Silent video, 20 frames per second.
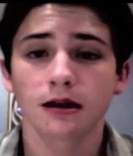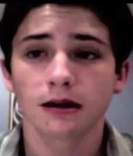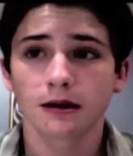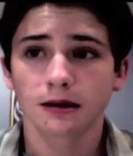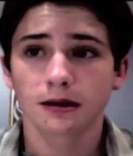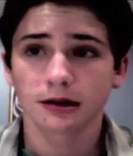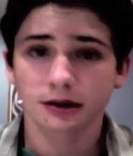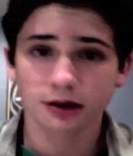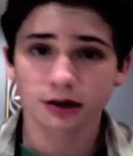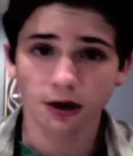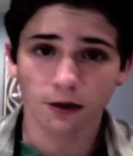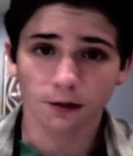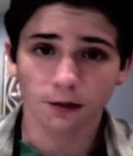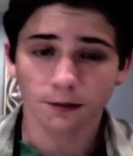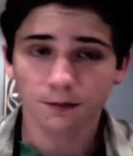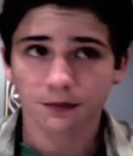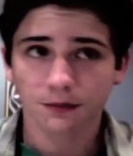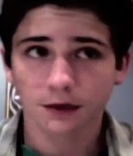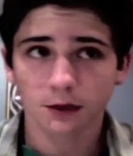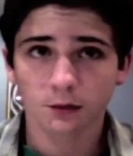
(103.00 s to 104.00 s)
So
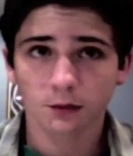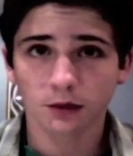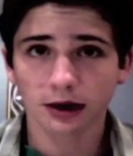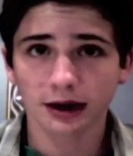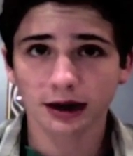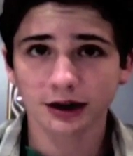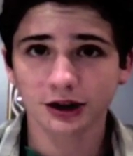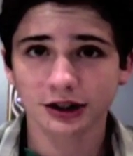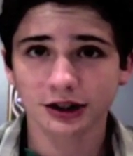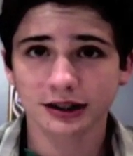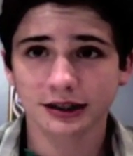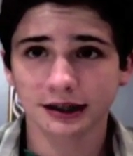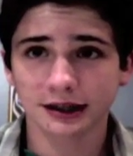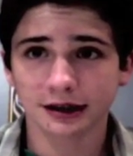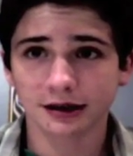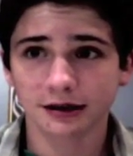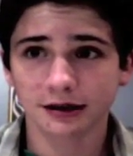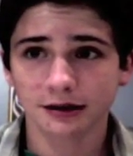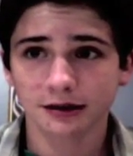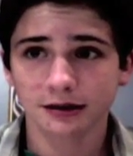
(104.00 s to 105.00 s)
what I just
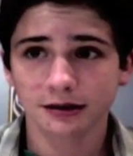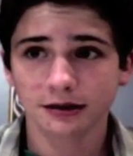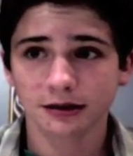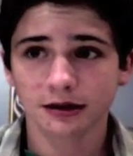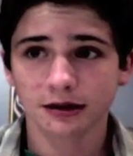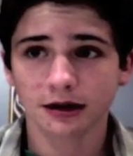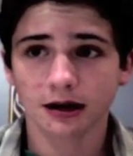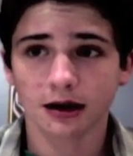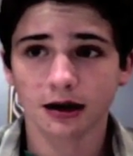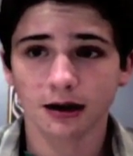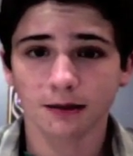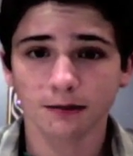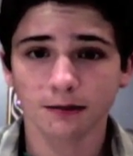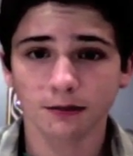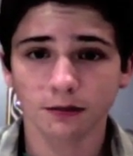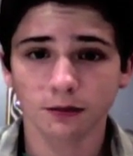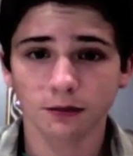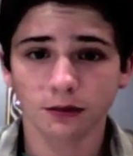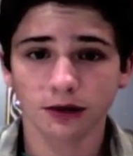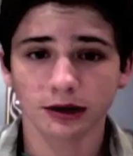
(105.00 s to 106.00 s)
did
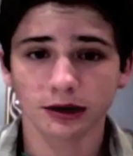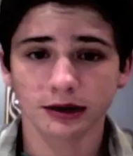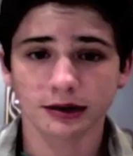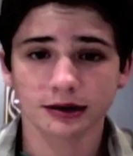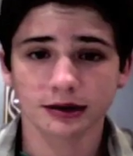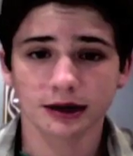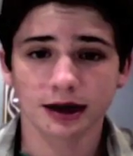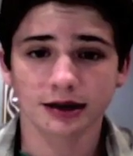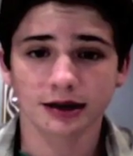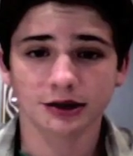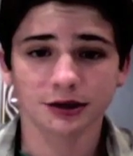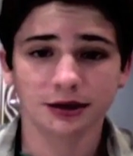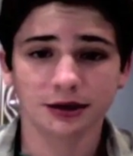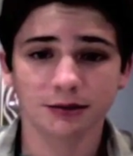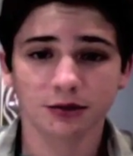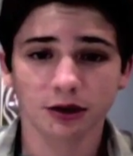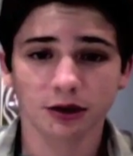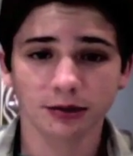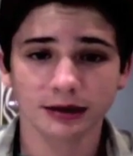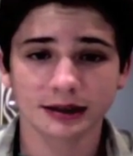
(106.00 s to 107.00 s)
was, as you can
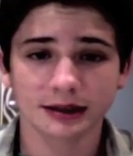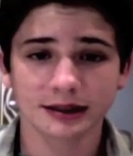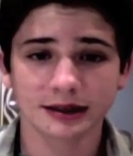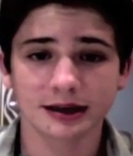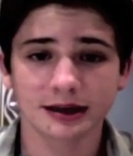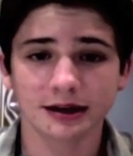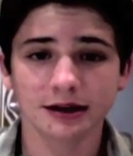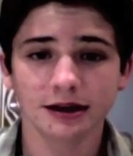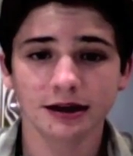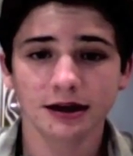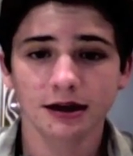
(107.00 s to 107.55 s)
probably see,